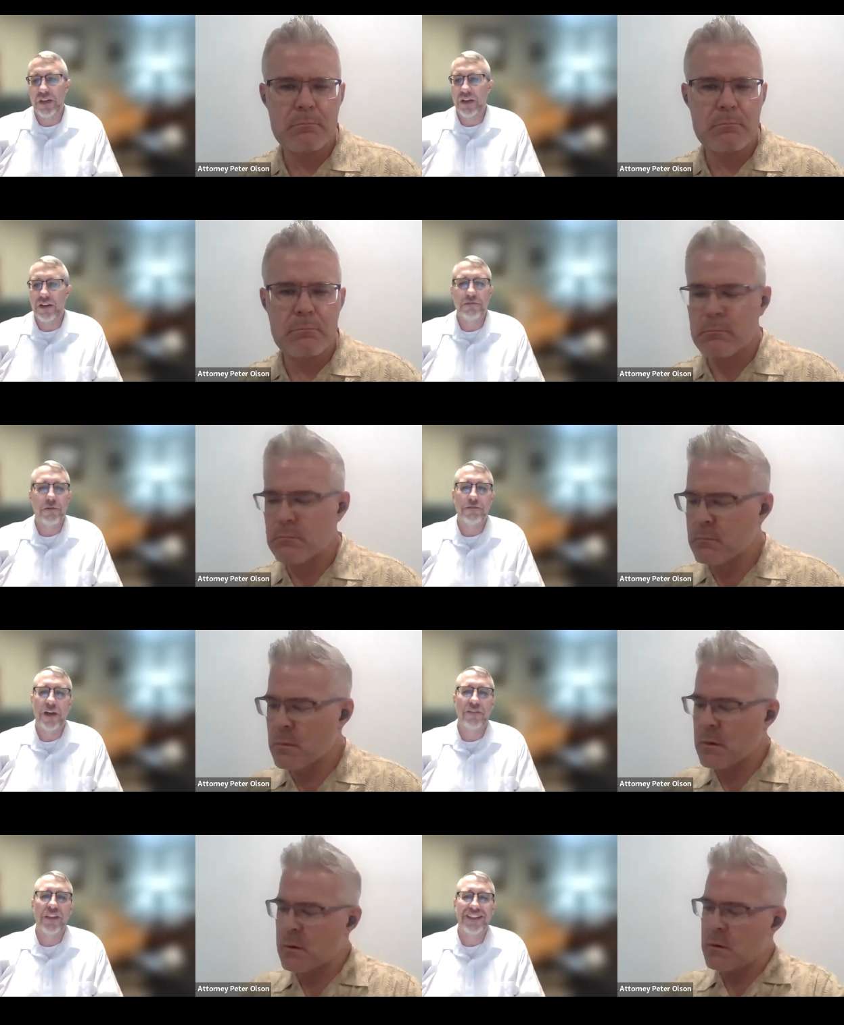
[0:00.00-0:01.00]
Speaker 1: uh, four or
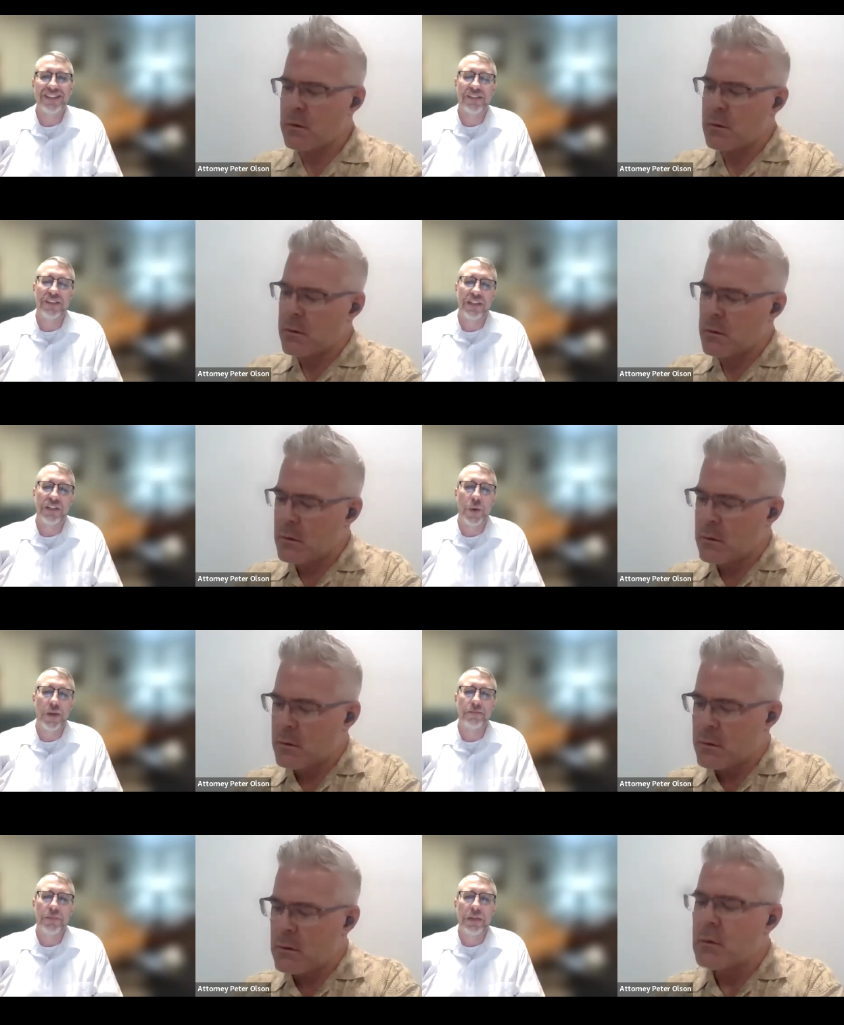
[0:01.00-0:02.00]
five lessons in each
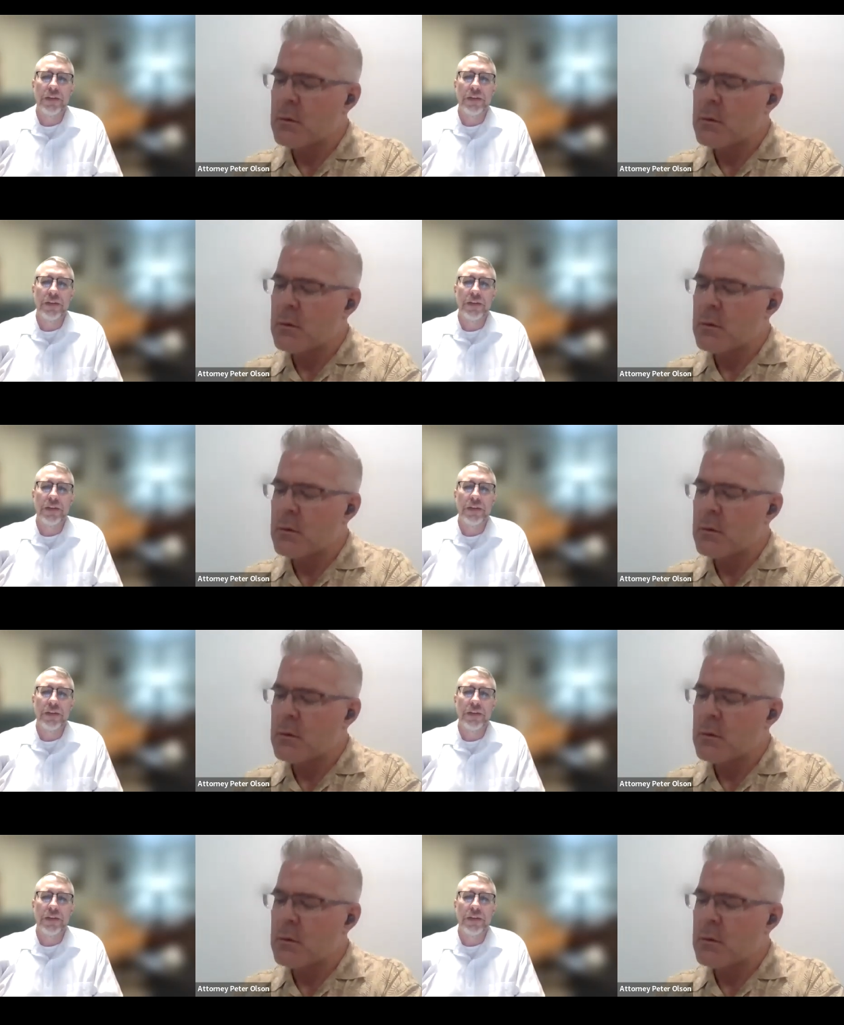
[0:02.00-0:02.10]
one.